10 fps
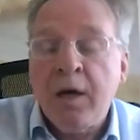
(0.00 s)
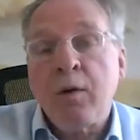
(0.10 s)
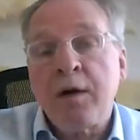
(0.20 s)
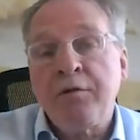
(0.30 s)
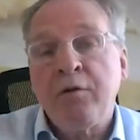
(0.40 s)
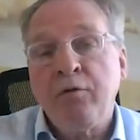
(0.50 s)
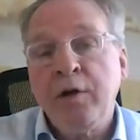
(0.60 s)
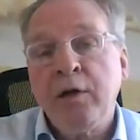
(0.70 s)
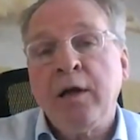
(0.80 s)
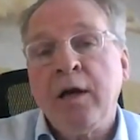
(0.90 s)
Whereas in
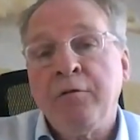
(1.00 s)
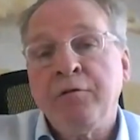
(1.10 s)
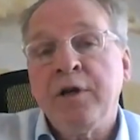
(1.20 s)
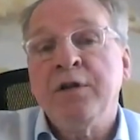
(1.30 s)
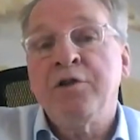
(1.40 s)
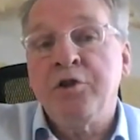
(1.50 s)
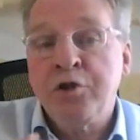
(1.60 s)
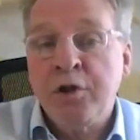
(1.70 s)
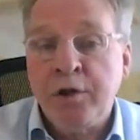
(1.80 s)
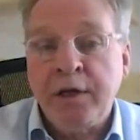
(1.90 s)
real life, it's a
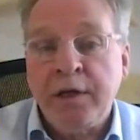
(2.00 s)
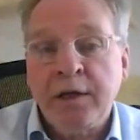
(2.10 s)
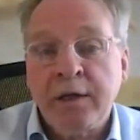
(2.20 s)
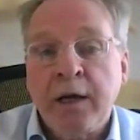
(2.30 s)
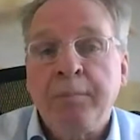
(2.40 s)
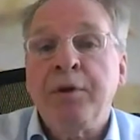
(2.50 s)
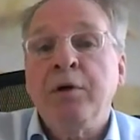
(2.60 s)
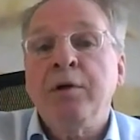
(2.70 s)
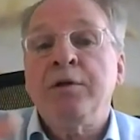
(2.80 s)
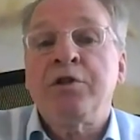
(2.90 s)
journey. And
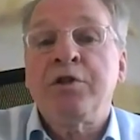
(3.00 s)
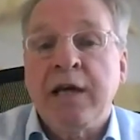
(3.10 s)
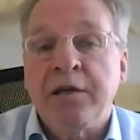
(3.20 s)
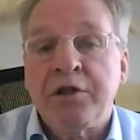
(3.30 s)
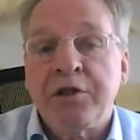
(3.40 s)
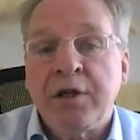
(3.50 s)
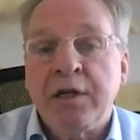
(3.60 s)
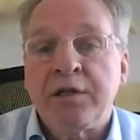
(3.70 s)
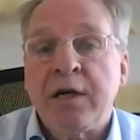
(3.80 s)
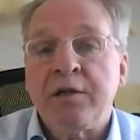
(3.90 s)
beyond the status
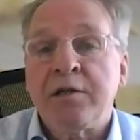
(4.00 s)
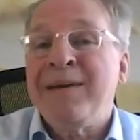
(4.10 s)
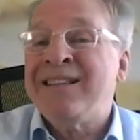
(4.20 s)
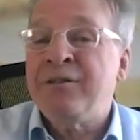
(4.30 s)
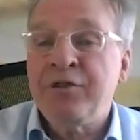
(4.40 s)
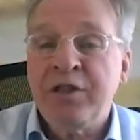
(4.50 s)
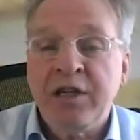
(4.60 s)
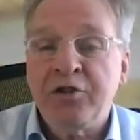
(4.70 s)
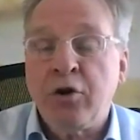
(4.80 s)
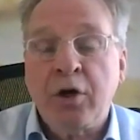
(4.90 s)
change, there is a massive
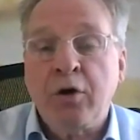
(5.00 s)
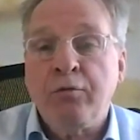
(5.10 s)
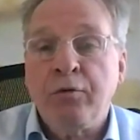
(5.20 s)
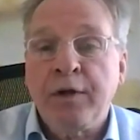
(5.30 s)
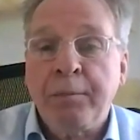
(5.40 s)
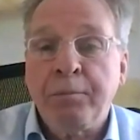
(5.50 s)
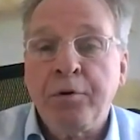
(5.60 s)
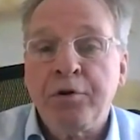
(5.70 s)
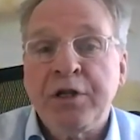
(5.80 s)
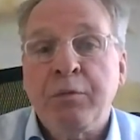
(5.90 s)
change going on for that
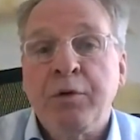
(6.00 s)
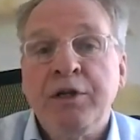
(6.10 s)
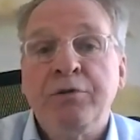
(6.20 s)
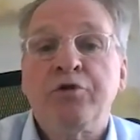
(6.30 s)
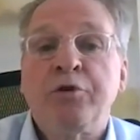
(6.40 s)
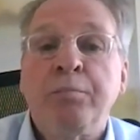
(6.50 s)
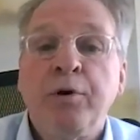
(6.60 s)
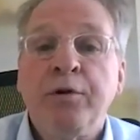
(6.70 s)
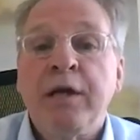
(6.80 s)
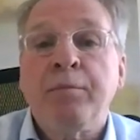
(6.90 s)
person. And we need to
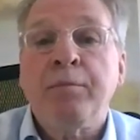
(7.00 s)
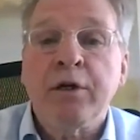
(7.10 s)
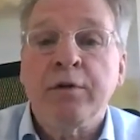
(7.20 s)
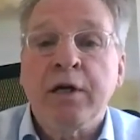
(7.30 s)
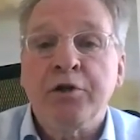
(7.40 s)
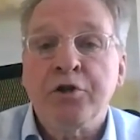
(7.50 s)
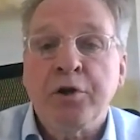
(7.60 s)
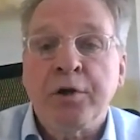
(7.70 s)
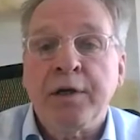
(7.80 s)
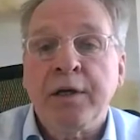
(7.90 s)
support the employee on that
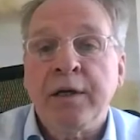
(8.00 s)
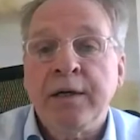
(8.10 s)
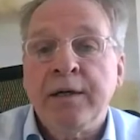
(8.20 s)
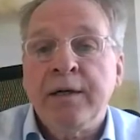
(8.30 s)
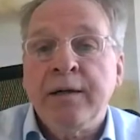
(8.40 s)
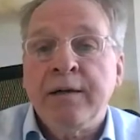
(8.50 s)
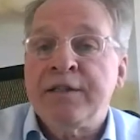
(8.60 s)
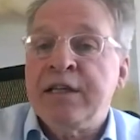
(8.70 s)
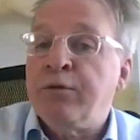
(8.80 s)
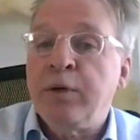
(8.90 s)
journey.
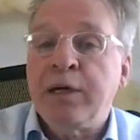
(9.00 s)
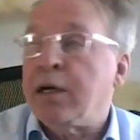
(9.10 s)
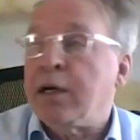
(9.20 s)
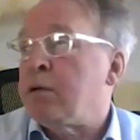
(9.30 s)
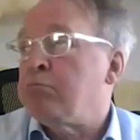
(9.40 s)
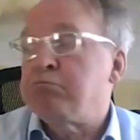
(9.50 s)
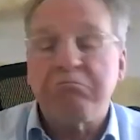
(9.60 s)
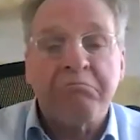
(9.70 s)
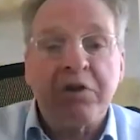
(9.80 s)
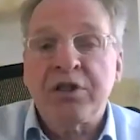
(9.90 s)
See if we can
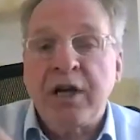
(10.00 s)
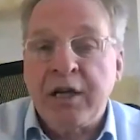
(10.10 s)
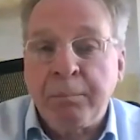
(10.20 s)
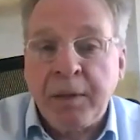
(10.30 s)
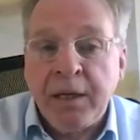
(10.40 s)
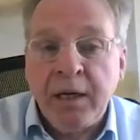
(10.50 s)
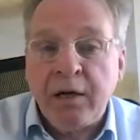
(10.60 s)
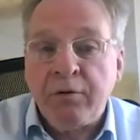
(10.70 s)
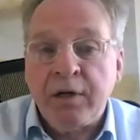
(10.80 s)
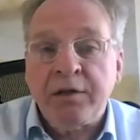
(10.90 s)
assign a
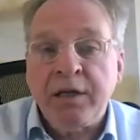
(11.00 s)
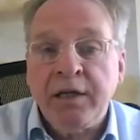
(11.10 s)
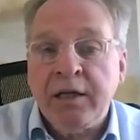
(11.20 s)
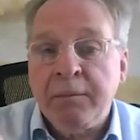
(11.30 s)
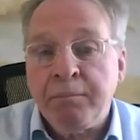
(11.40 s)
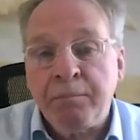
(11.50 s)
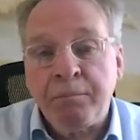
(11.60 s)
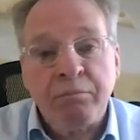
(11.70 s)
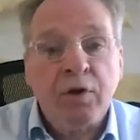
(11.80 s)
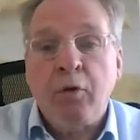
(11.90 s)
peer in the team.
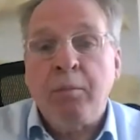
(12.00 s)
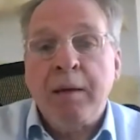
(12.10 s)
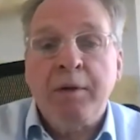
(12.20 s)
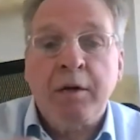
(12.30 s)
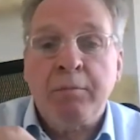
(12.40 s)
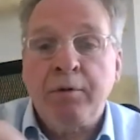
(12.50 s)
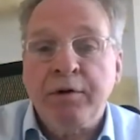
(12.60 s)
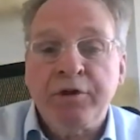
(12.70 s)
You know, maybe there are brief